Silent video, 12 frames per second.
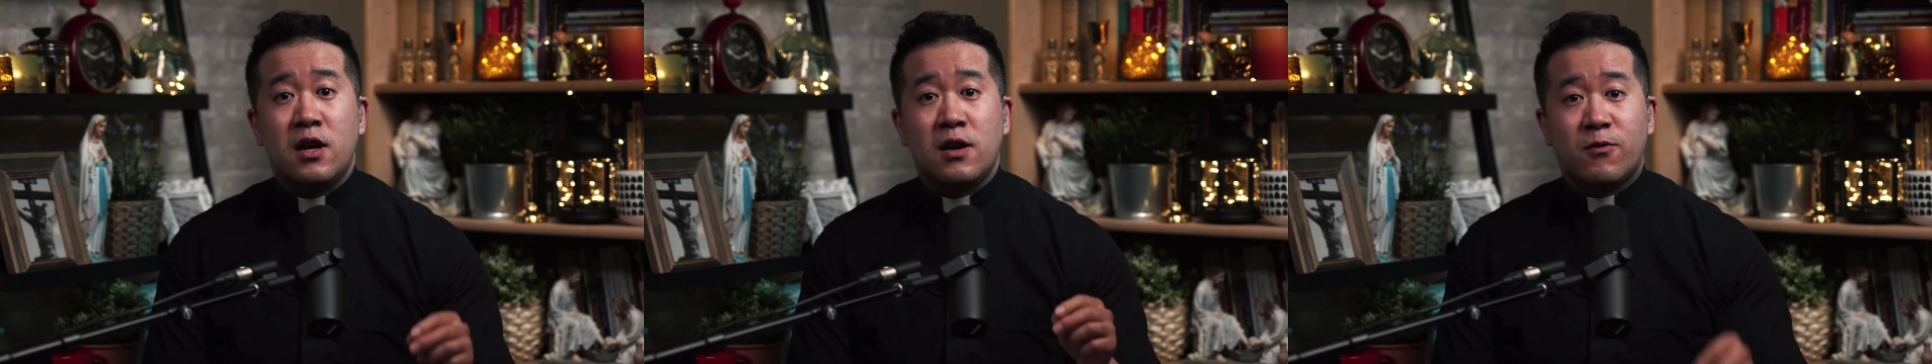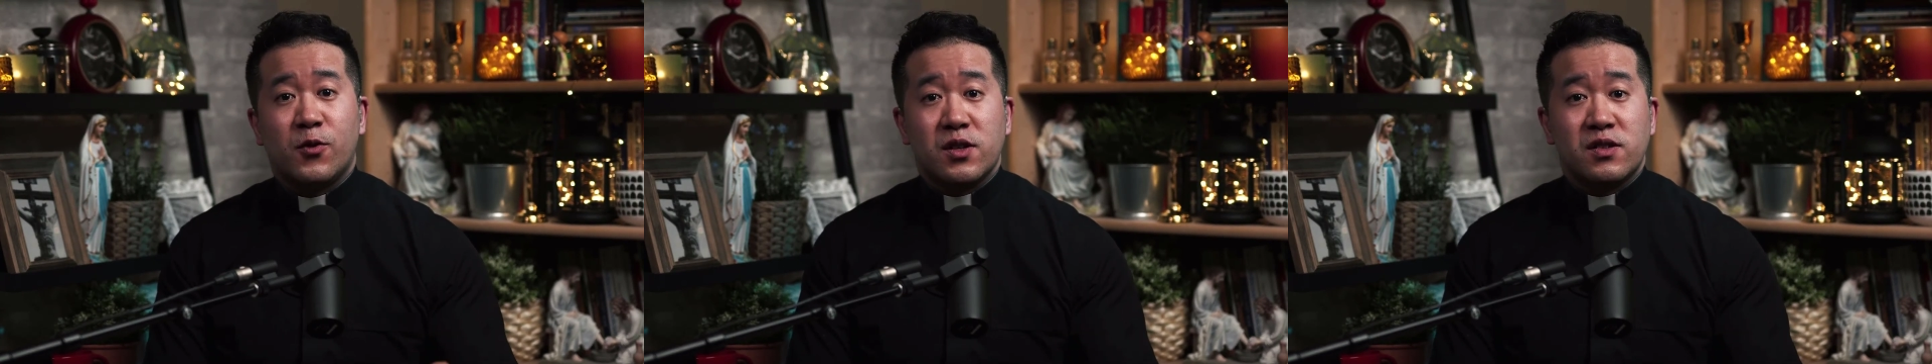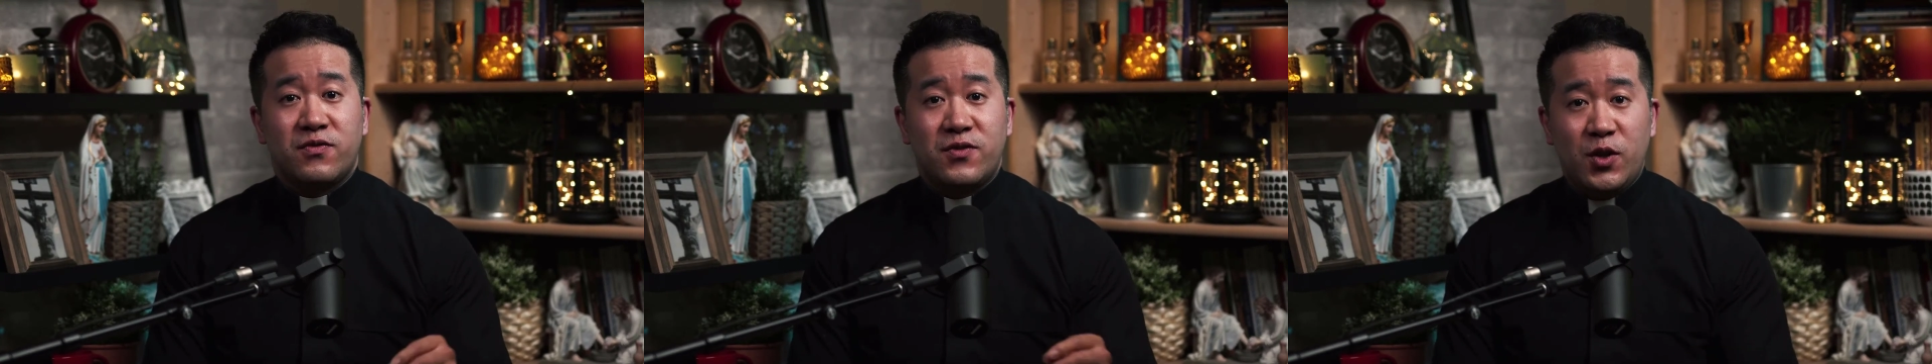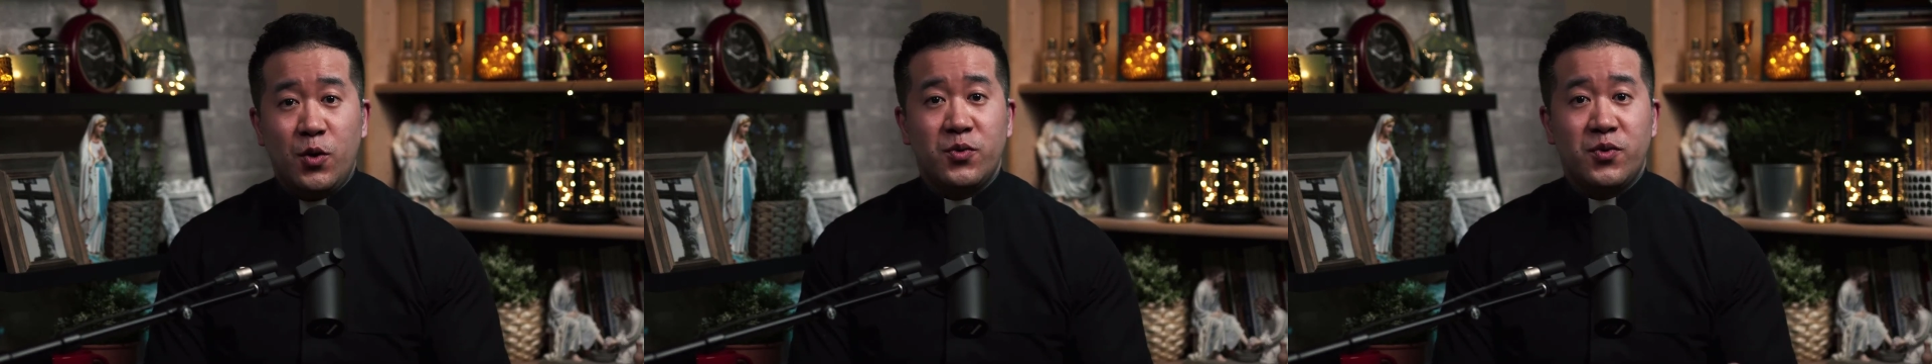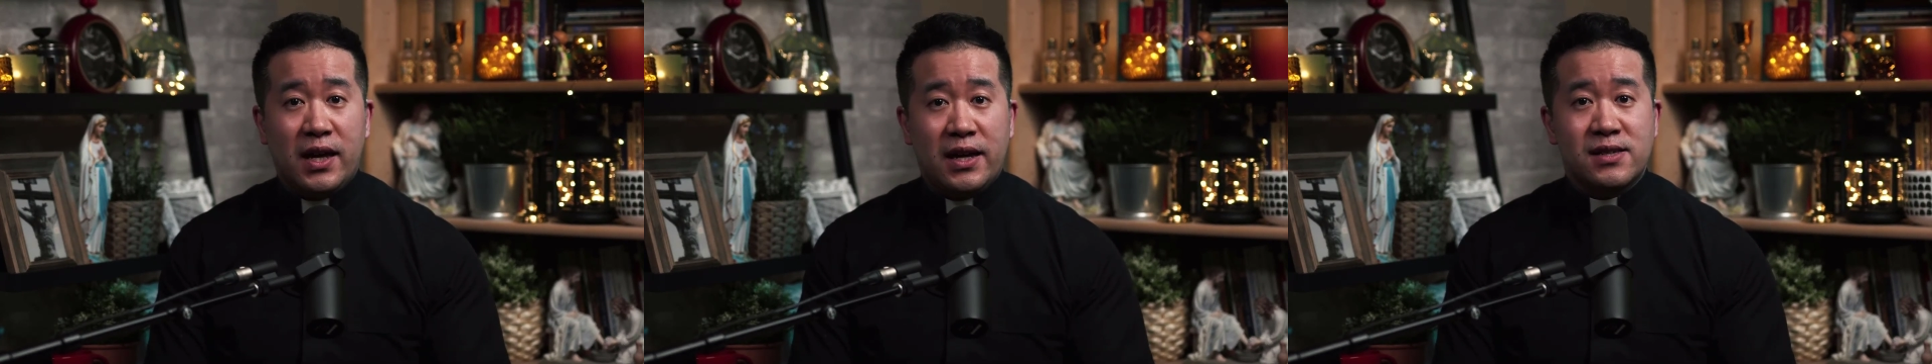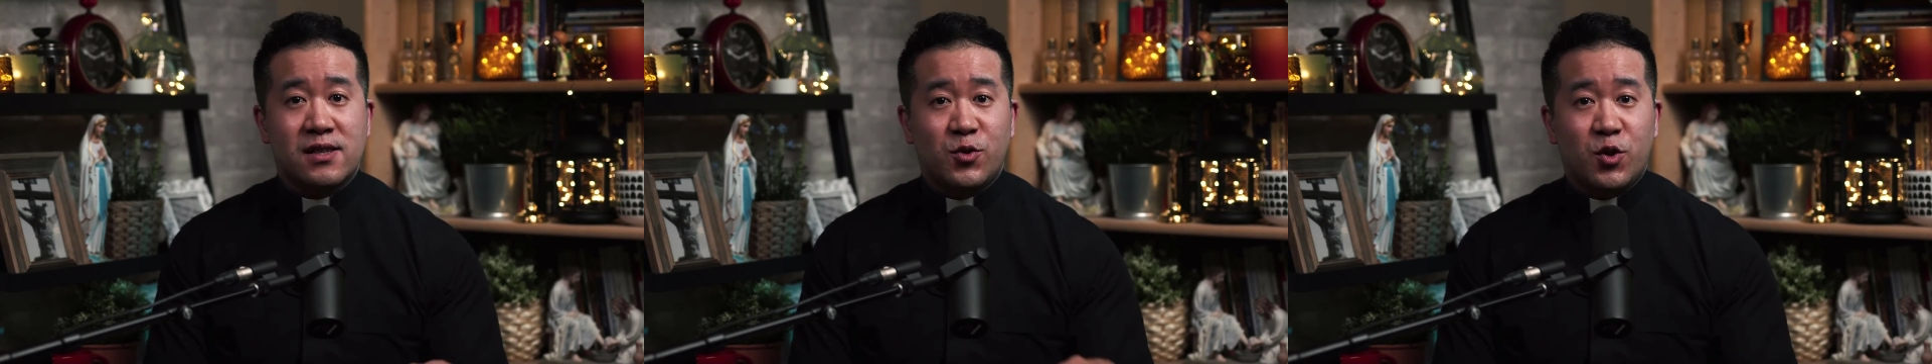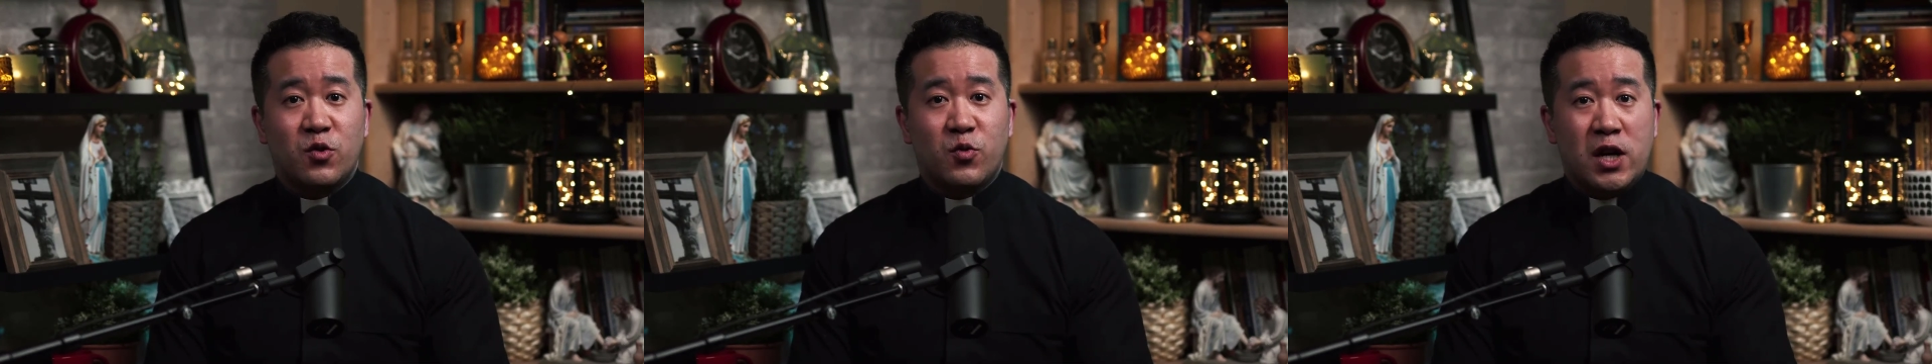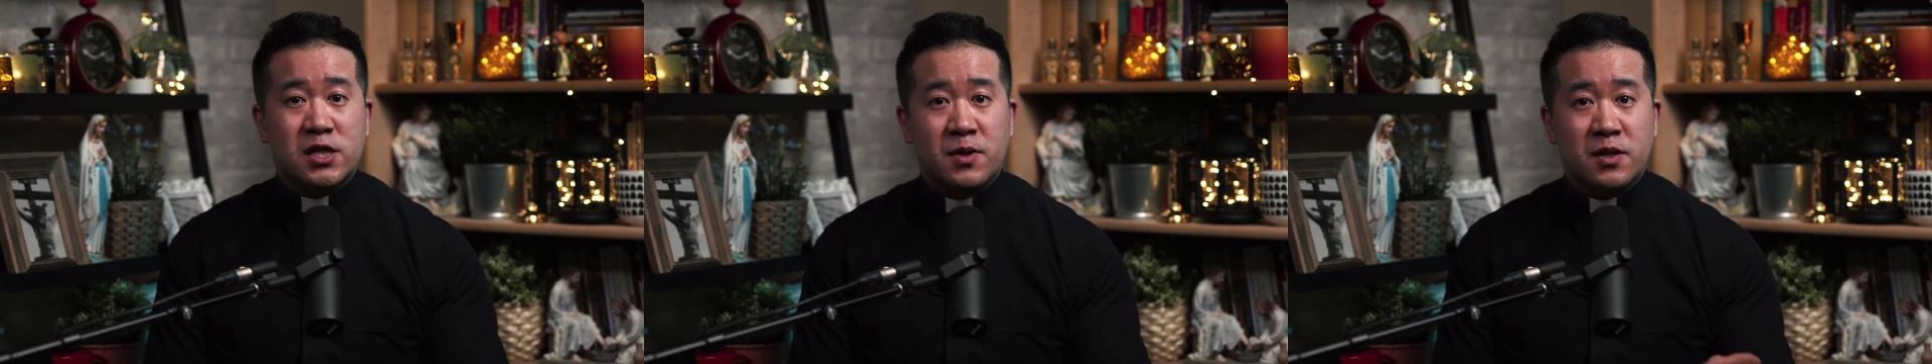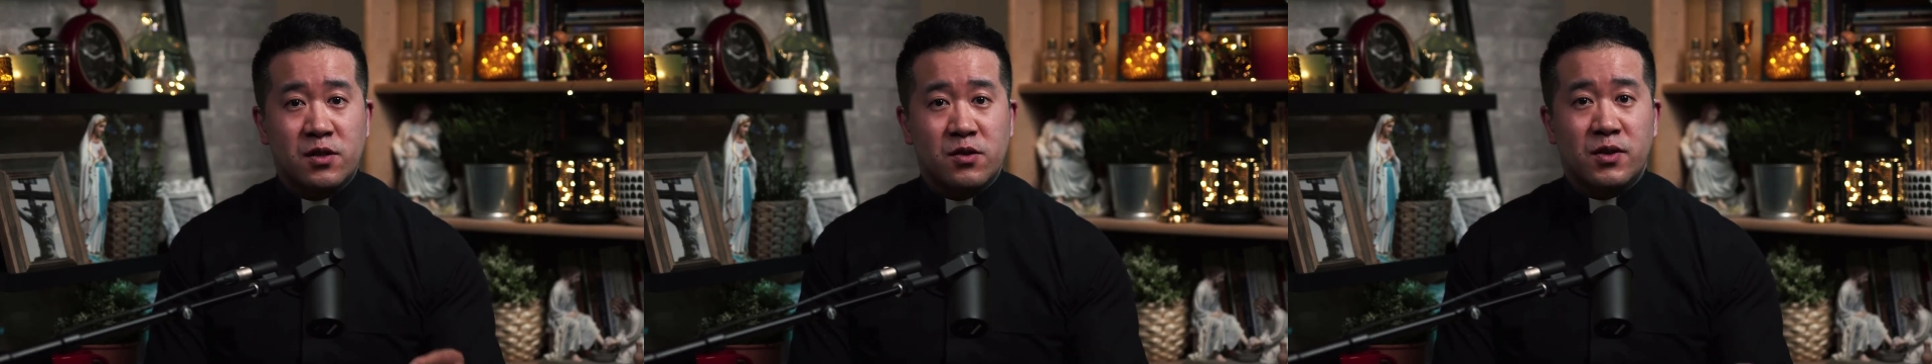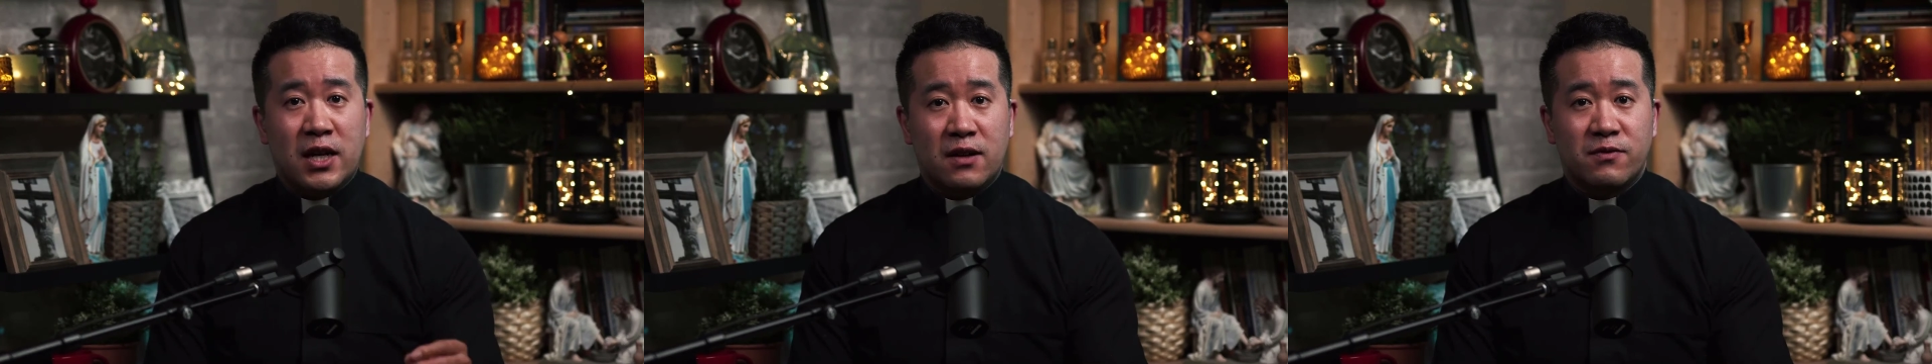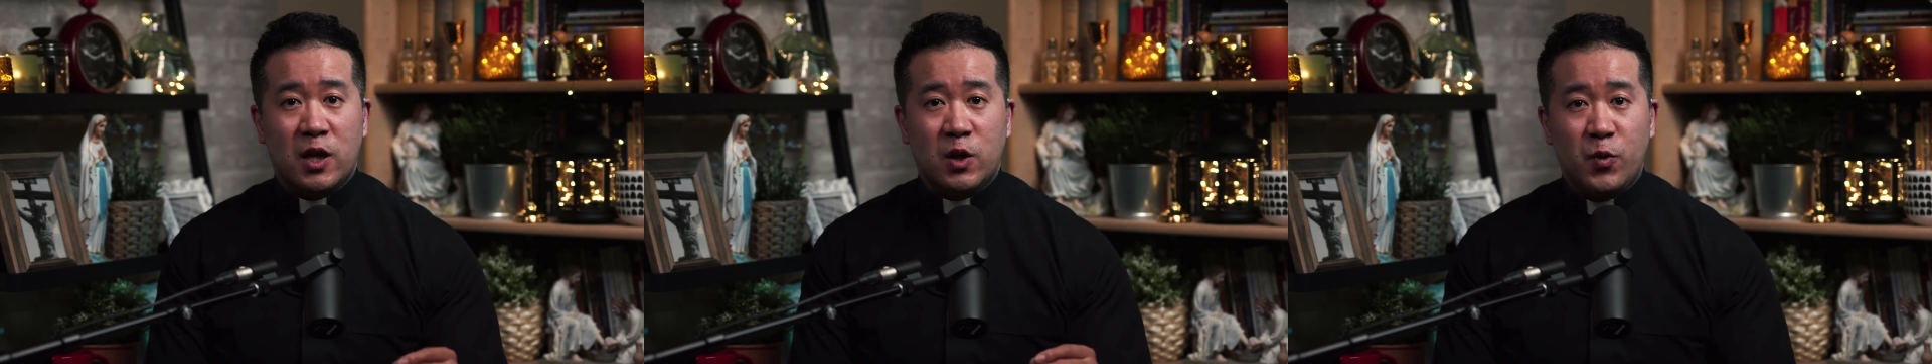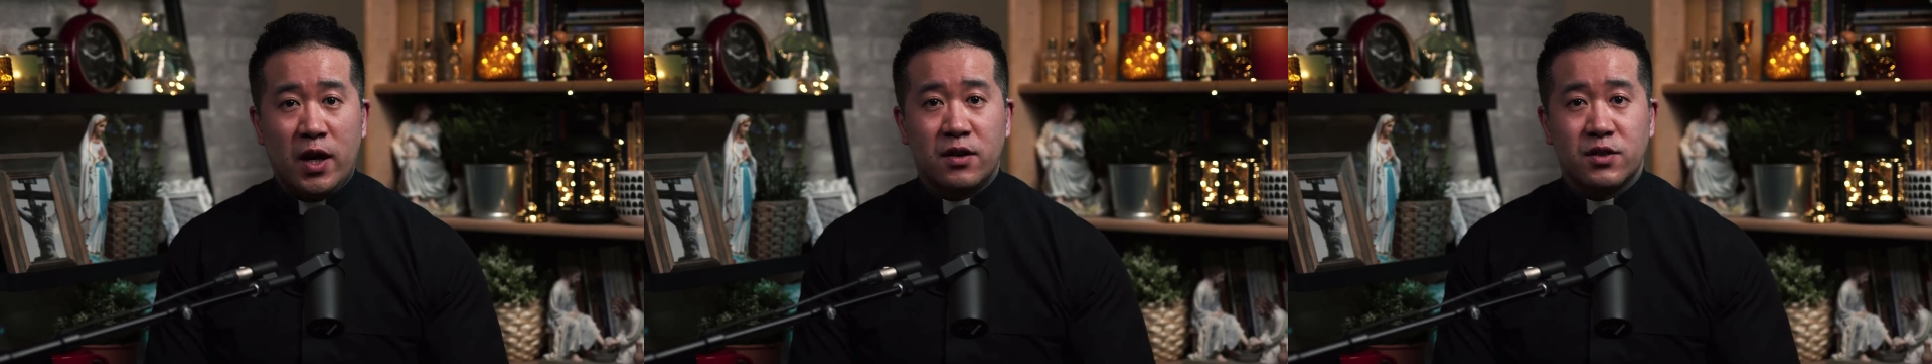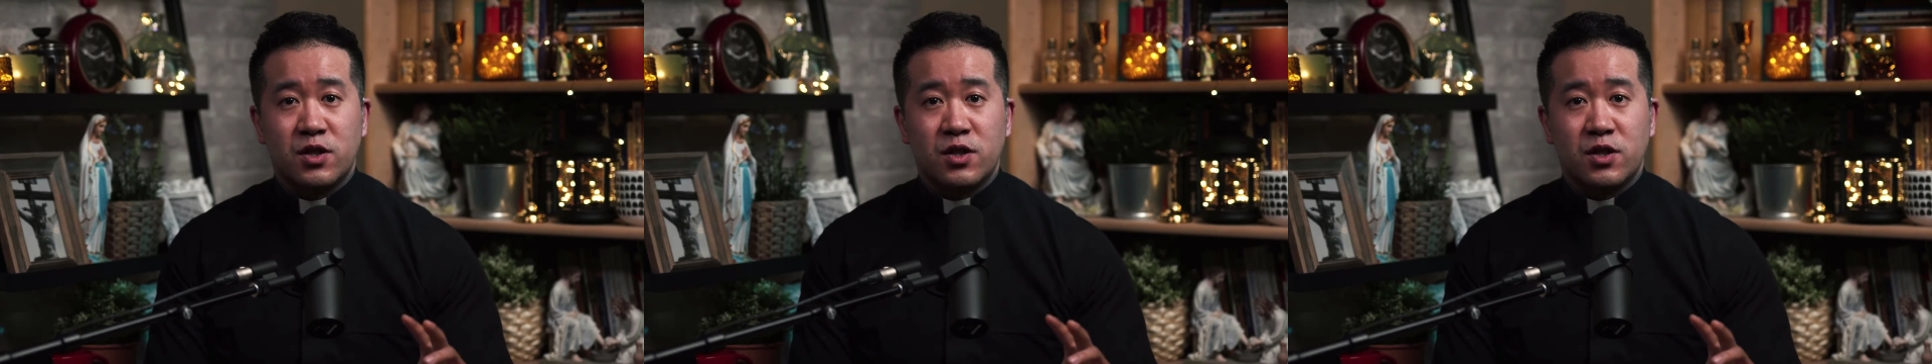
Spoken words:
for those few things the Lord wants me to do carefully and well,